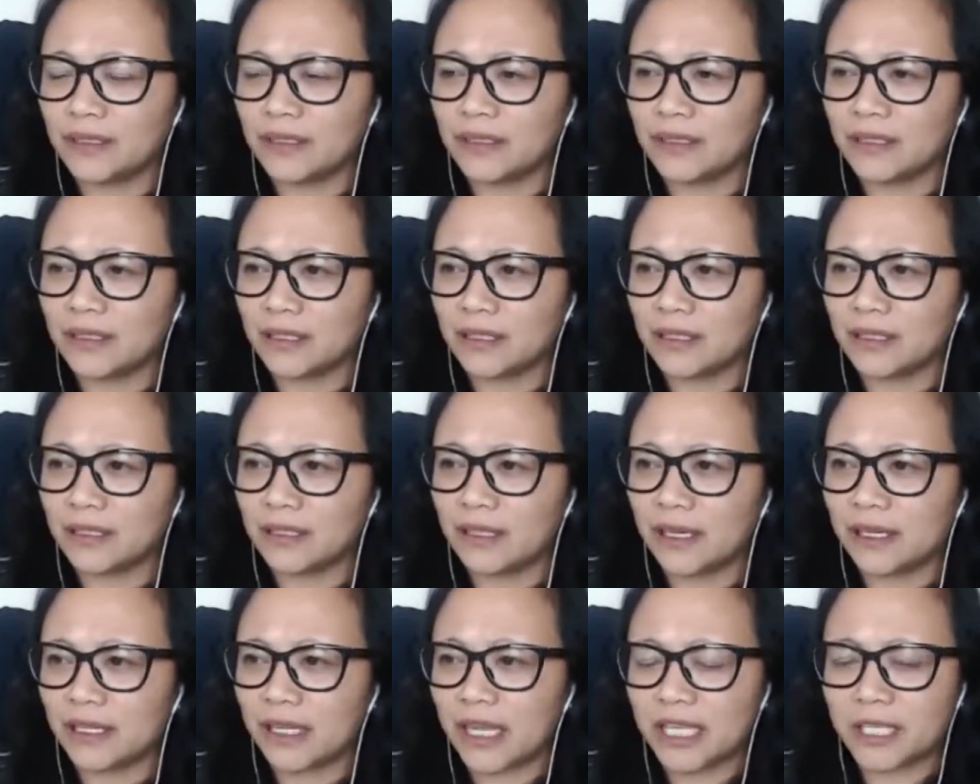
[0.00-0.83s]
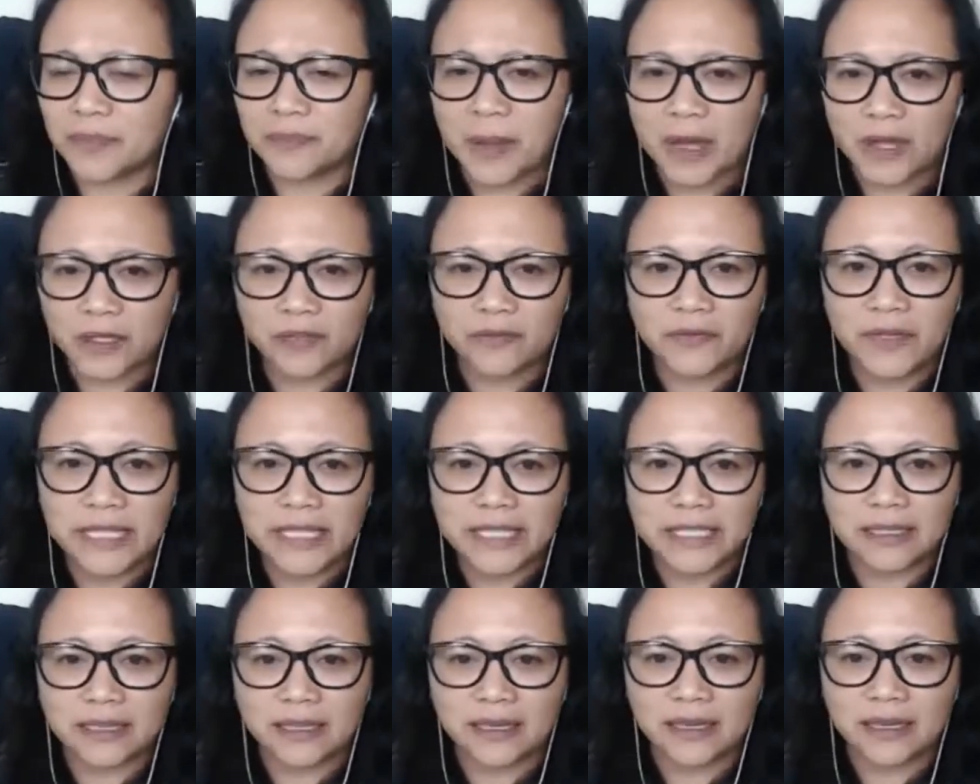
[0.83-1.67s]
a spouse
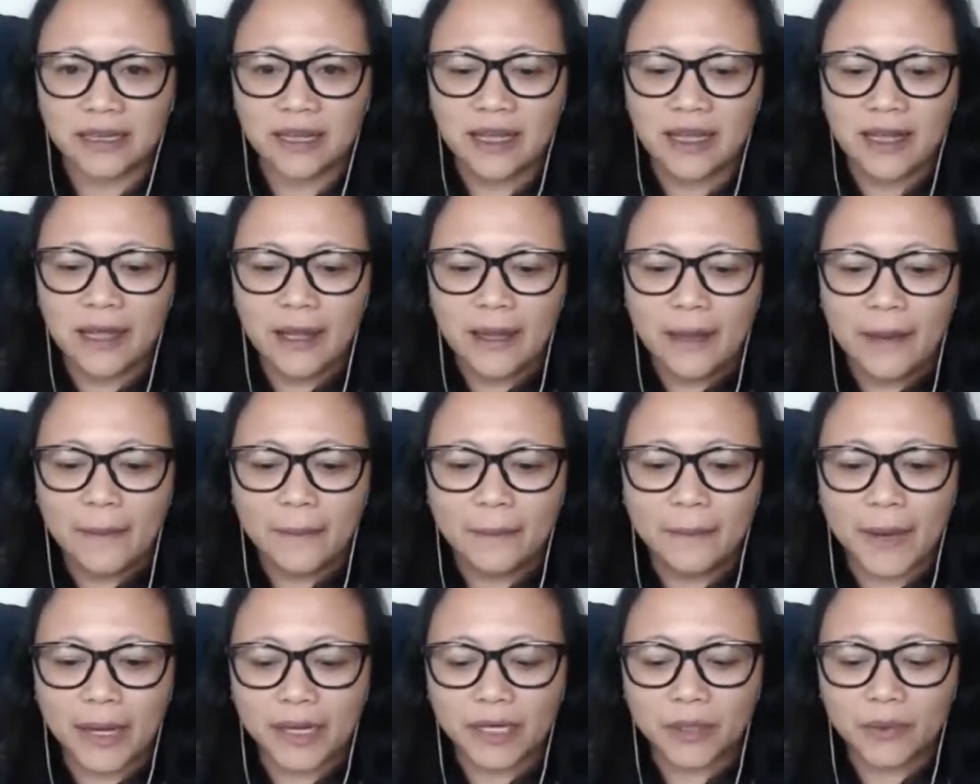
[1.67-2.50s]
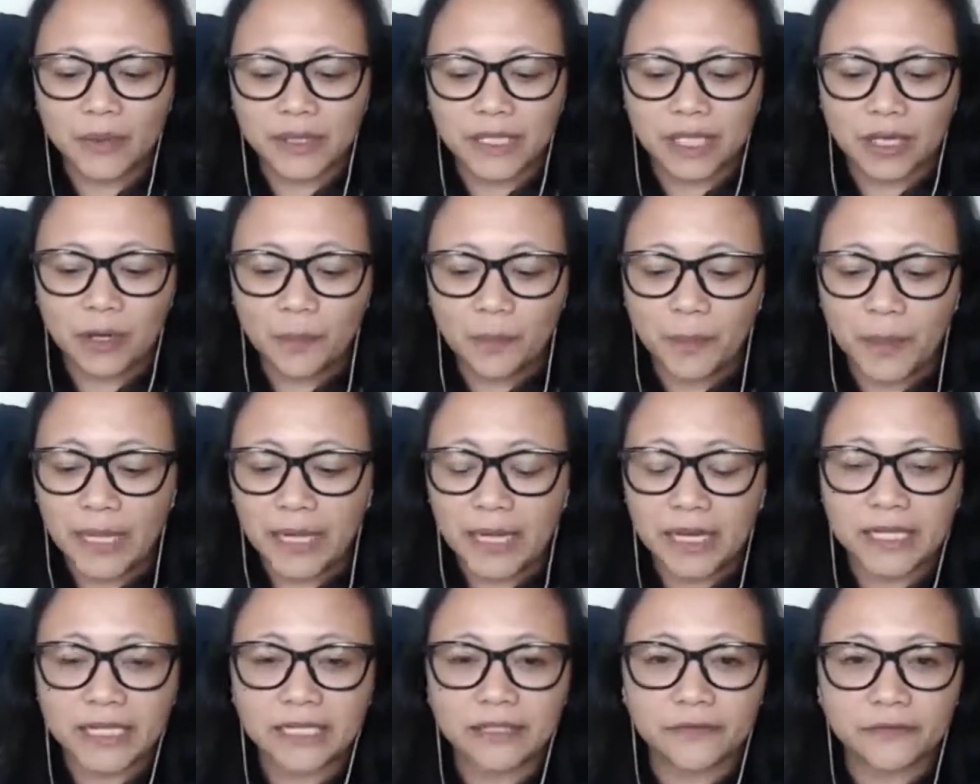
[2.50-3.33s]
visa, but it was a
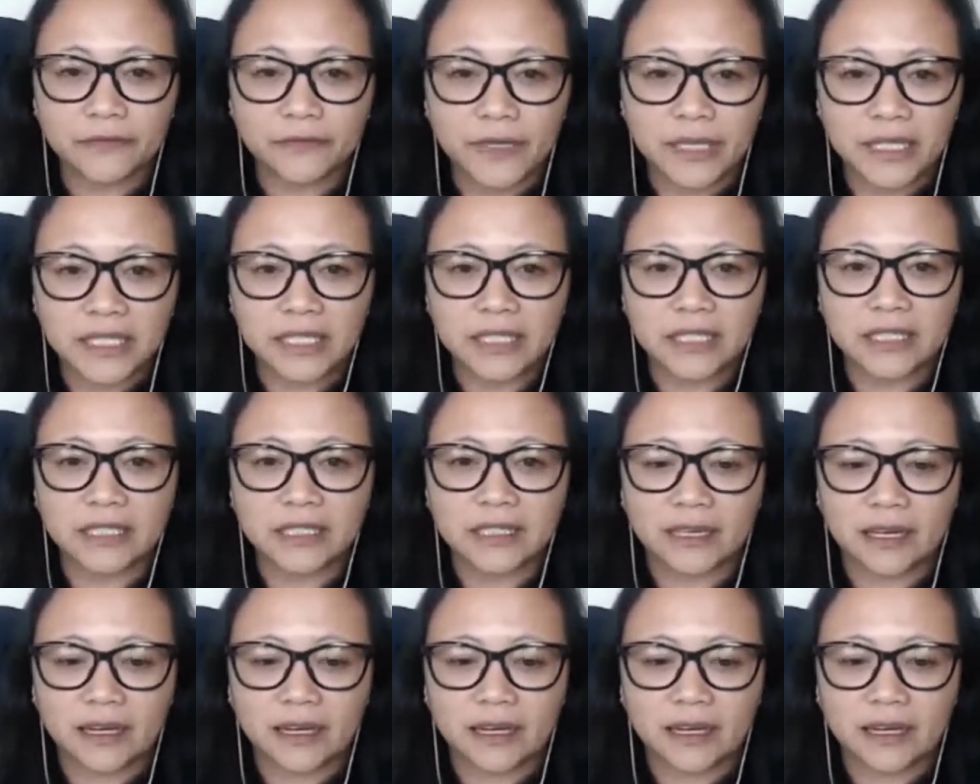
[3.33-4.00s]
completely different